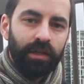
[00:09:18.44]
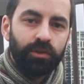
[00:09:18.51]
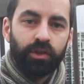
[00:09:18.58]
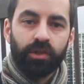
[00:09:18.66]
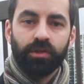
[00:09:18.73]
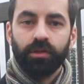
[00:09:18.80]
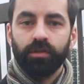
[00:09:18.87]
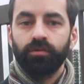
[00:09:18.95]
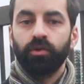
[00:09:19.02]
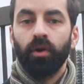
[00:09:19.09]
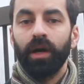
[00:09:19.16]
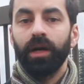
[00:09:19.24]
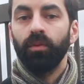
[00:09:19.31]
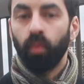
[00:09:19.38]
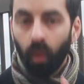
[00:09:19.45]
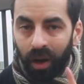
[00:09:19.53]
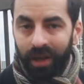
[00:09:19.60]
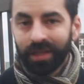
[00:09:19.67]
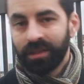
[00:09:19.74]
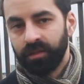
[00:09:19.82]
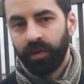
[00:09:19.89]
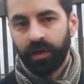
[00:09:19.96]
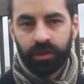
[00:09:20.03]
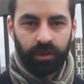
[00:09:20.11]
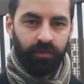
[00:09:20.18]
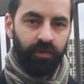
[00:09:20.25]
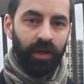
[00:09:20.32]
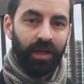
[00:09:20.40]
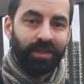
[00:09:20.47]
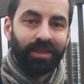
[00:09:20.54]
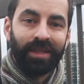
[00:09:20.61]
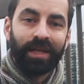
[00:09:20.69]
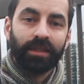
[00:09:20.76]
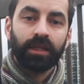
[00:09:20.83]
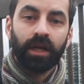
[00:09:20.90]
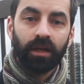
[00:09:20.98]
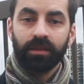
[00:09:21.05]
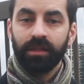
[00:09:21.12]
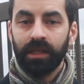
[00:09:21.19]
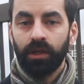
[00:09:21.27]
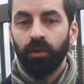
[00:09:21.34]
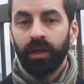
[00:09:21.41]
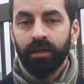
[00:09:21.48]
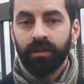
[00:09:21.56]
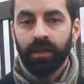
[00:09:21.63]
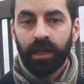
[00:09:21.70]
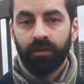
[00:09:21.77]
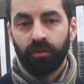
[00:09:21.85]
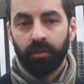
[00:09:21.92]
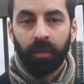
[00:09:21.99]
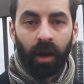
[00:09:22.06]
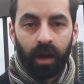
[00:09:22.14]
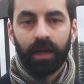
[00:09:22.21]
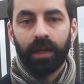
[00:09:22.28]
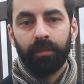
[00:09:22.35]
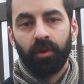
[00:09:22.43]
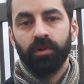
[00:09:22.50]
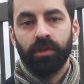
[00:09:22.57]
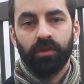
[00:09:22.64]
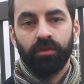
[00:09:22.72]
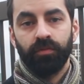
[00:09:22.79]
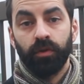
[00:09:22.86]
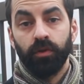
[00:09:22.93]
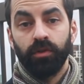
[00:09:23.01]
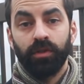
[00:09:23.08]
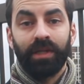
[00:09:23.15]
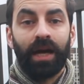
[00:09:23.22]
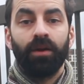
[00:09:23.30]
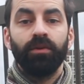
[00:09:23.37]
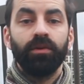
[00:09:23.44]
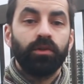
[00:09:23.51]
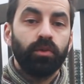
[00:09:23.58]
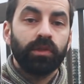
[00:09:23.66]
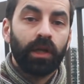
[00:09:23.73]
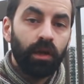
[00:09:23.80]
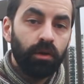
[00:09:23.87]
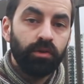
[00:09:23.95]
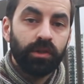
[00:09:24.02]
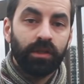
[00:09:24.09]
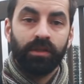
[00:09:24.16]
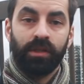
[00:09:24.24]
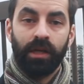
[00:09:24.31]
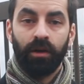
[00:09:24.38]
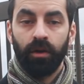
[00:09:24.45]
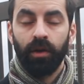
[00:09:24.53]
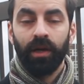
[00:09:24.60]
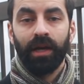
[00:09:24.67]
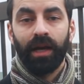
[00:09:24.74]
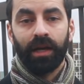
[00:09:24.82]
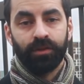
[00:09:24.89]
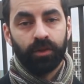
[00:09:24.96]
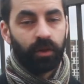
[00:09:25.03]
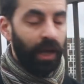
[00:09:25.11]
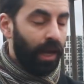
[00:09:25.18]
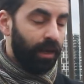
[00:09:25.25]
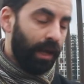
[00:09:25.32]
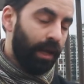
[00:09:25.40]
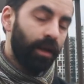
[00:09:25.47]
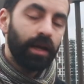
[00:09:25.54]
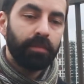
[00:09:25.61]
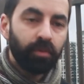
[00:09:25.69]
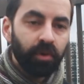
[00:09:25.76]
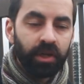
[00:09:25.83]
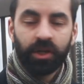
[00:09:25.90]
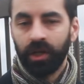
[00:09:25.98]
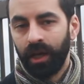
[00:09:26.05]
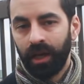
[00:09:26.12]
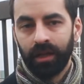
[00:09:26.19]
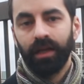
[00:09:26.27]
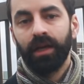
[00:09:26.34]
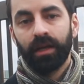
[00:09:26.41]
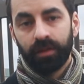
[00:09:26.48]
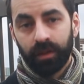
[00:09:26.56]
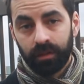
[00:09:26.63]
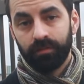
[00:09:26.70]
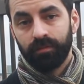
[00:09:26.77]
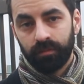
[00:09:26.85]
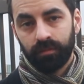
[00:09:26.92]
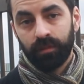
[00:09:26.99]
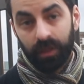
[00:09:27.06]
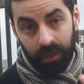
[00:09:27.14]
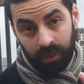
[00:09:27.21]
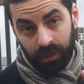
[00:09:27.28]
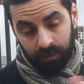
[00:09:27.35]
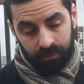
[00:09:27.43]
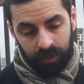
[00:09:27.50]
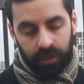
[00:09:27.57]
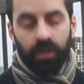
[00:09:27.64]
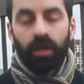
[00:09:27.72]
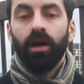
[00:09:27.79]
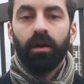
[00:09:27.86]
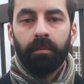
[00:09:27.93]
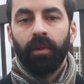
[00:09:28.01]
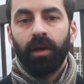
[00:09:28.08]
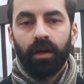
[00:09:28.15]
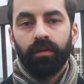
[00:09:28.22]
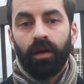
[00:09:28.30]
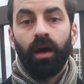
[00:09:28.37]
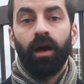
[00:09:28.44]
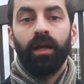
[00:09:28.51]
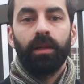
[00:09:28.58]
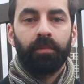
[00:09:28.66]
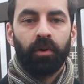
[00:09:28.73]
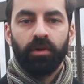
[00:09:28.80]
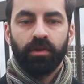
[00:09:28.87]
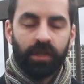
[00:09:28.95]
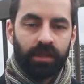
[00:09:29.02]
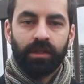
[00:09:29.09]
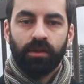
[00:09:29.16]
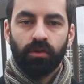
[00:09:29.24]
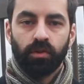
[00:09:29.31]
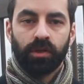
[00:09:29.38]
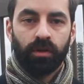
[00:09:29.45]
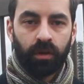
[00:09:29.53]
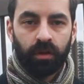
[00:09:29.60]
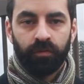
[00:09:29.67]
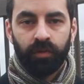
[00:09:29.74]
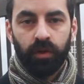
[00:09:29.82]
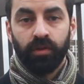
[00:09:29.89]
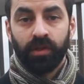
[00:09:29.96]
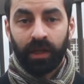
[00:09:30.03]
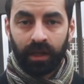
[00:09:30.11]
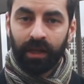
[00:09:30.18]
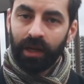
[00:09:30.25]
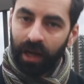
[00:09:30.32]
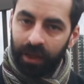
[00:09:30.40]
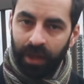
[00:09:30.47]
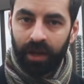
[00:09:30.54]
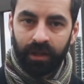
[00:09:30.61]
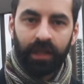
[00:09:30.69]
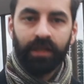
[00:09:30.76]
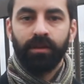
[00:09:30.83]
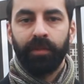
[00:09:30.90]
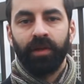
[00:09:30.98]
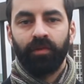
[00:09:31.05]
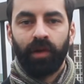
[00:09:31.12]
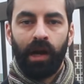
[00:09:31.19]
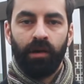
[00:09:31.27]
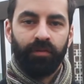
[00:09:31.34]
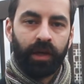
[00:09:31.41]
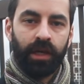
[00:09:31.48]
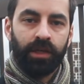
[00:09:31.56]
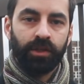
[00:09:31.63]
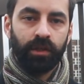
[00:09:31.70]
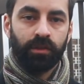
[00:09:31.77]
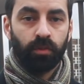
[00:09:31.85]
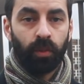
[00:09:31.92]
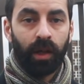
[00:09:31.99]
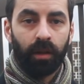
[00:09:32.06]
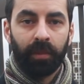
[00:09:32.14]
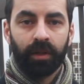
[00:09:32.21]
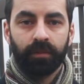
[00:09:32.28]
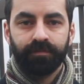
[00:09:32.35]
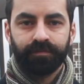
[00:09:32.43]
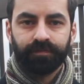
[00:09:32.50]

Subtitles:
just try one intervention first, and that's cutting your intake from highly processed foods down to as close to zero as you can. And I appreciate that the term highly processed is also confusing, and that needs a bit of clarification as well. But